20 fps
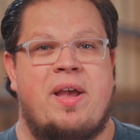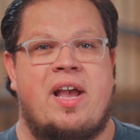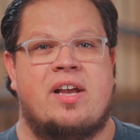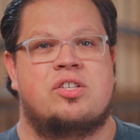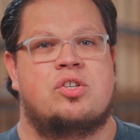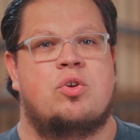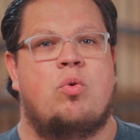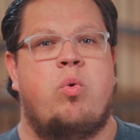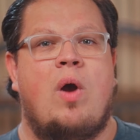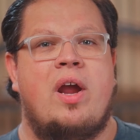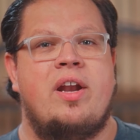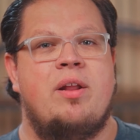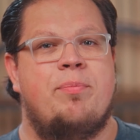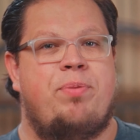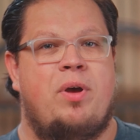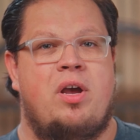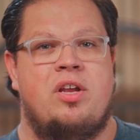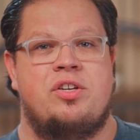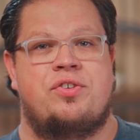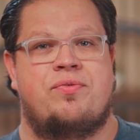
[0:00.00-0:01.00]
packs quite a
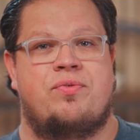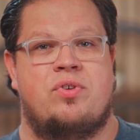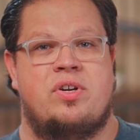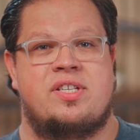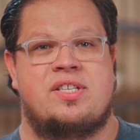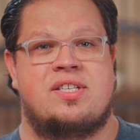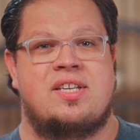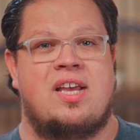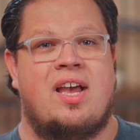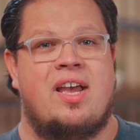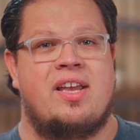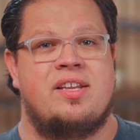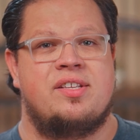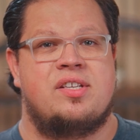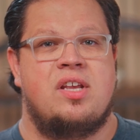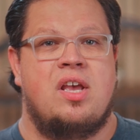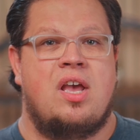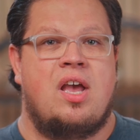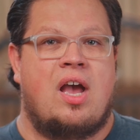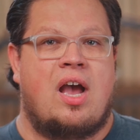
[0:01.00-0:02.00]
punch for its
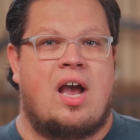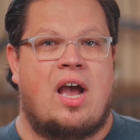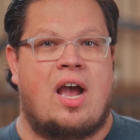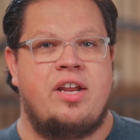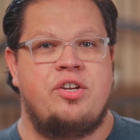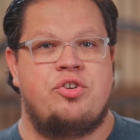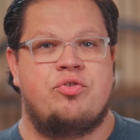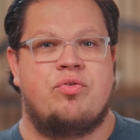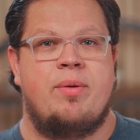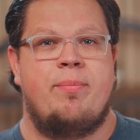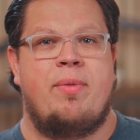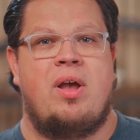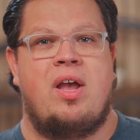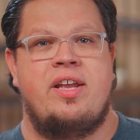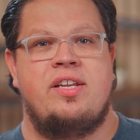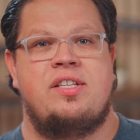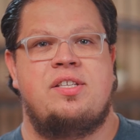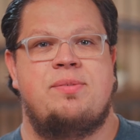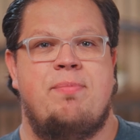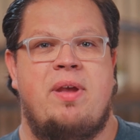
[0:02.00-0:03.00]
size. High trim
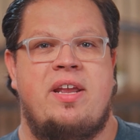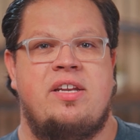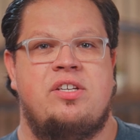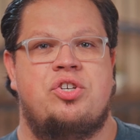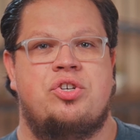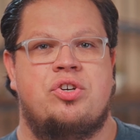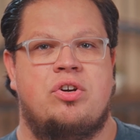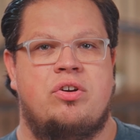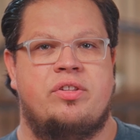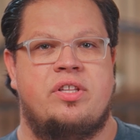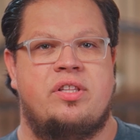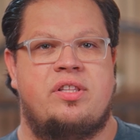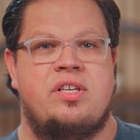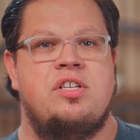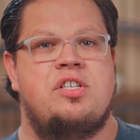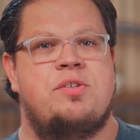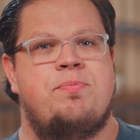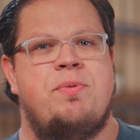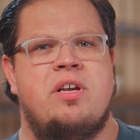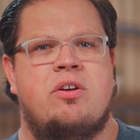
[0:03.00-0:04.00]
heights made sure that
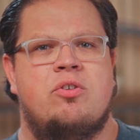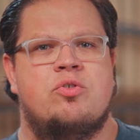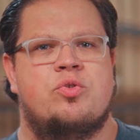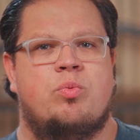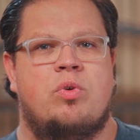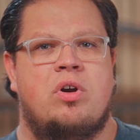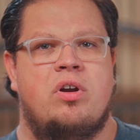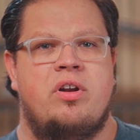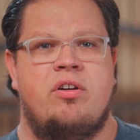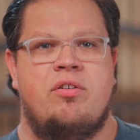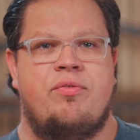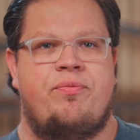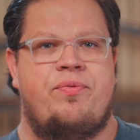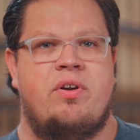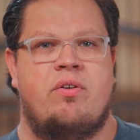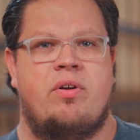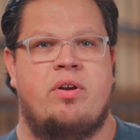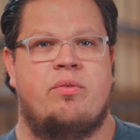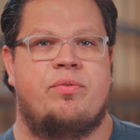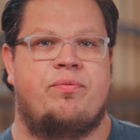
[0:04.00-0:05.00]
these speakers weren't
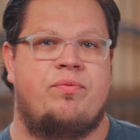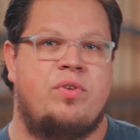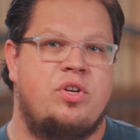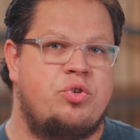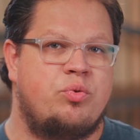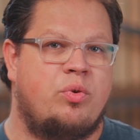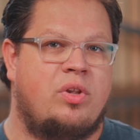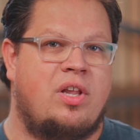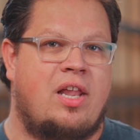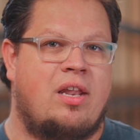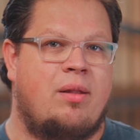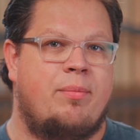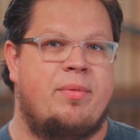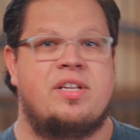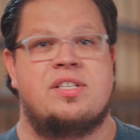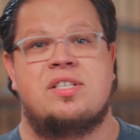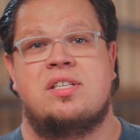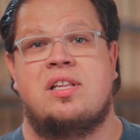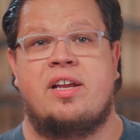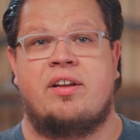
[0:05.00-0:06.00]
interfering with visual
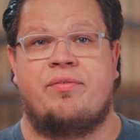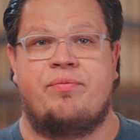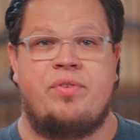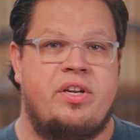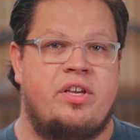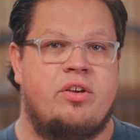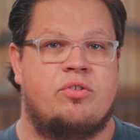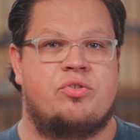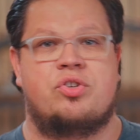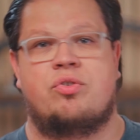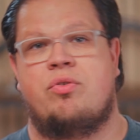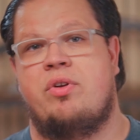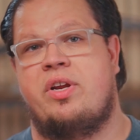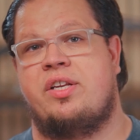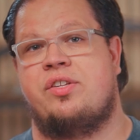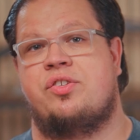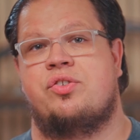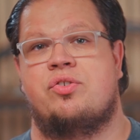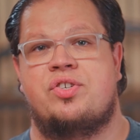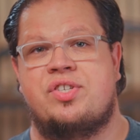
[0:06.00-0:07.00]
elements like video
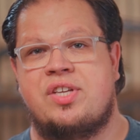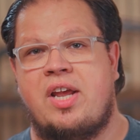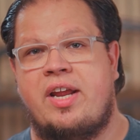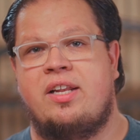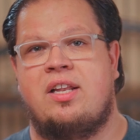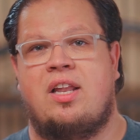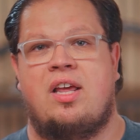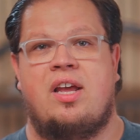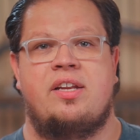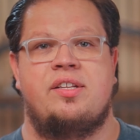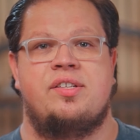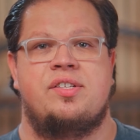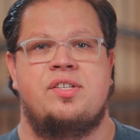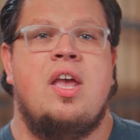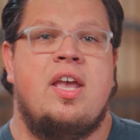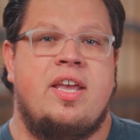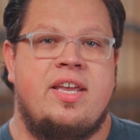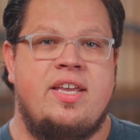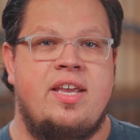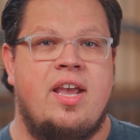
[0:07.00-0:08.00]
screens or sightlines.
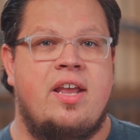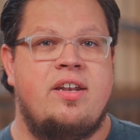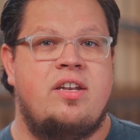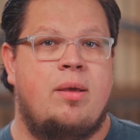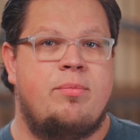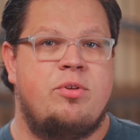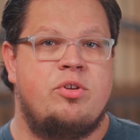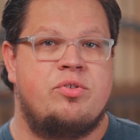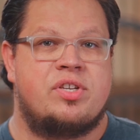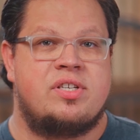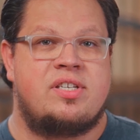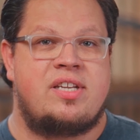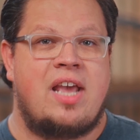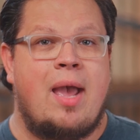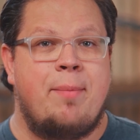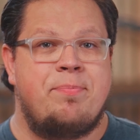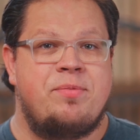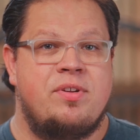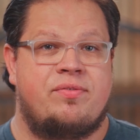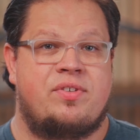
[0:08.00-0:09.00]
EAW's
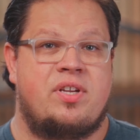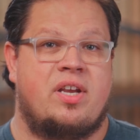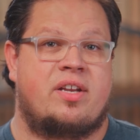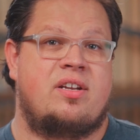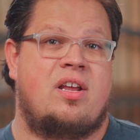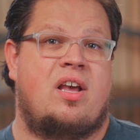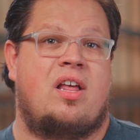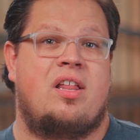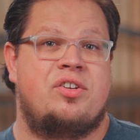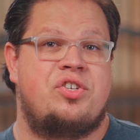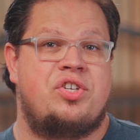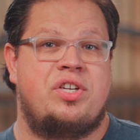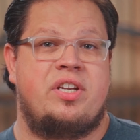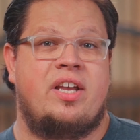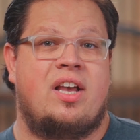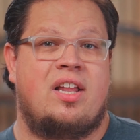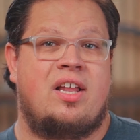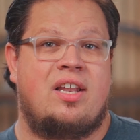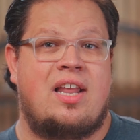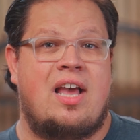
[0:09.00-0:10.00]
adaptive
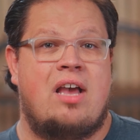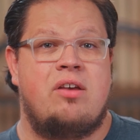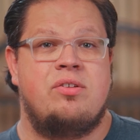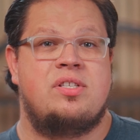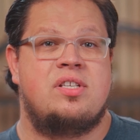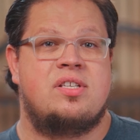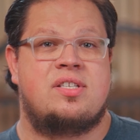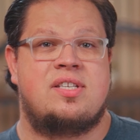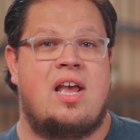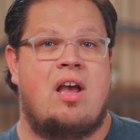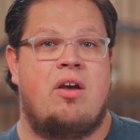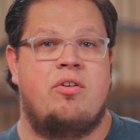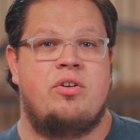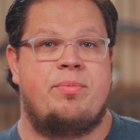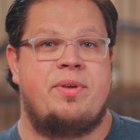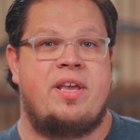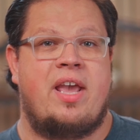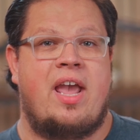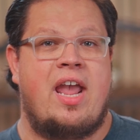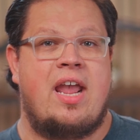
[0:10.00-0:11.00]
technology allows the sound to
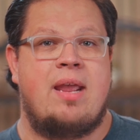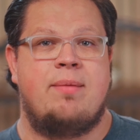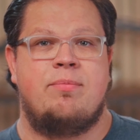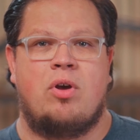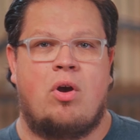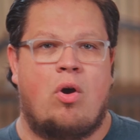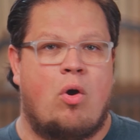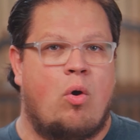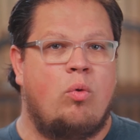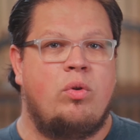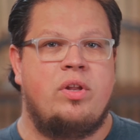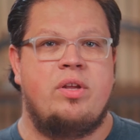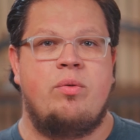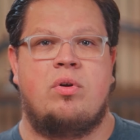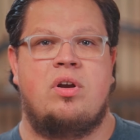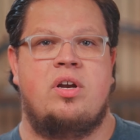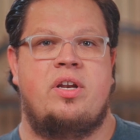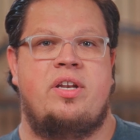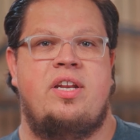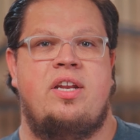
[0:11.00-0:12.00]
be aimed only
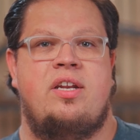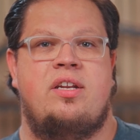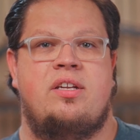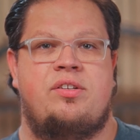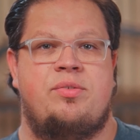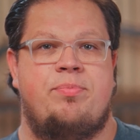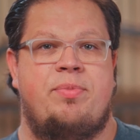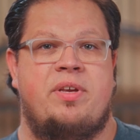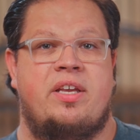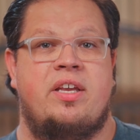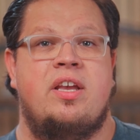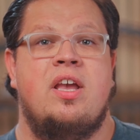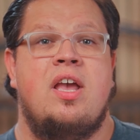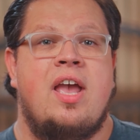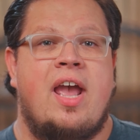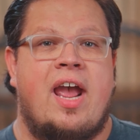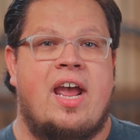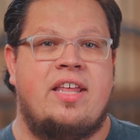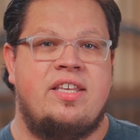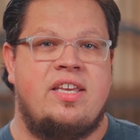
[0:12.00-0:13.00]
where it needed to be,
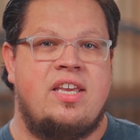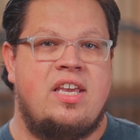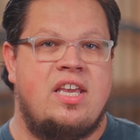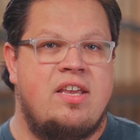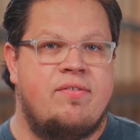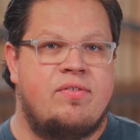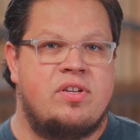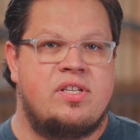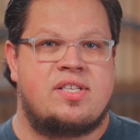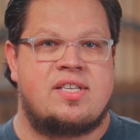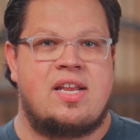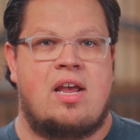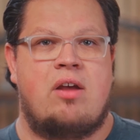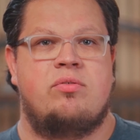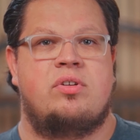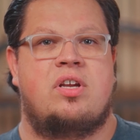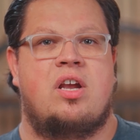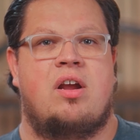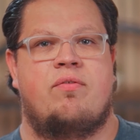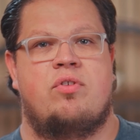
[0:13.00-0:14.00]
and the even
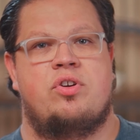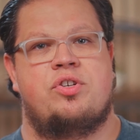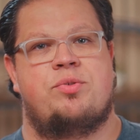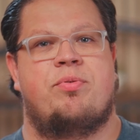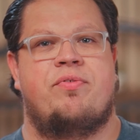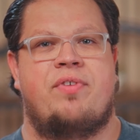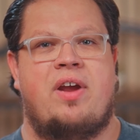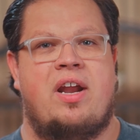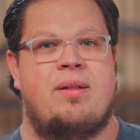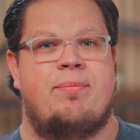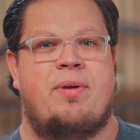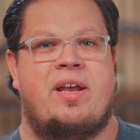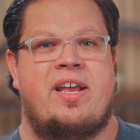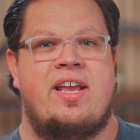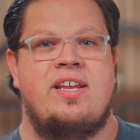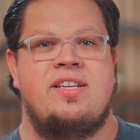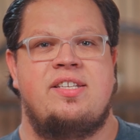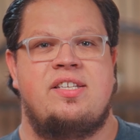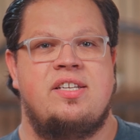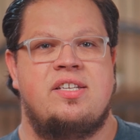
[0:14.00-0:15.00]
sound coverage provided by
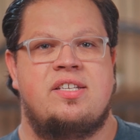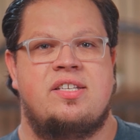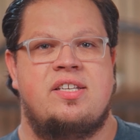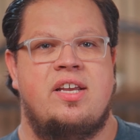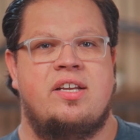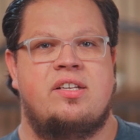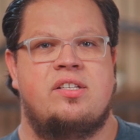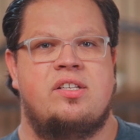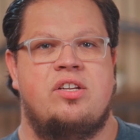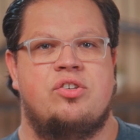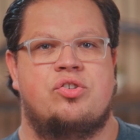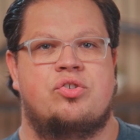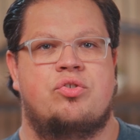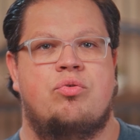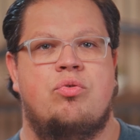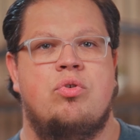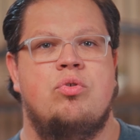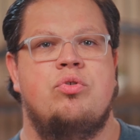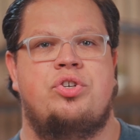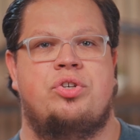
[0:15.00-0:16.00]
AC6 is
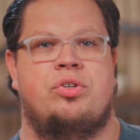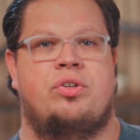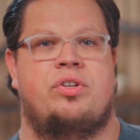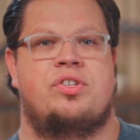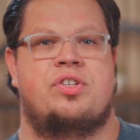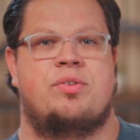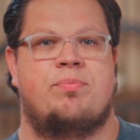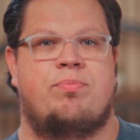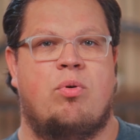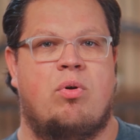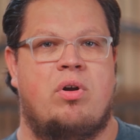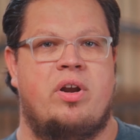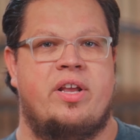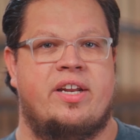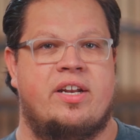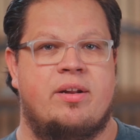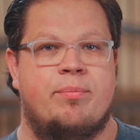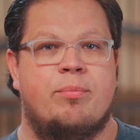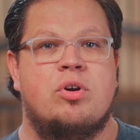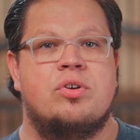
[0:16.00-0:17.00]
crucial to
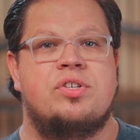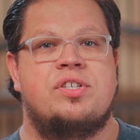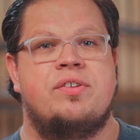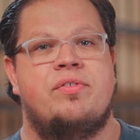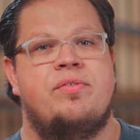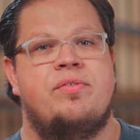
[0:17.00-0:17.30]
supporting an immersive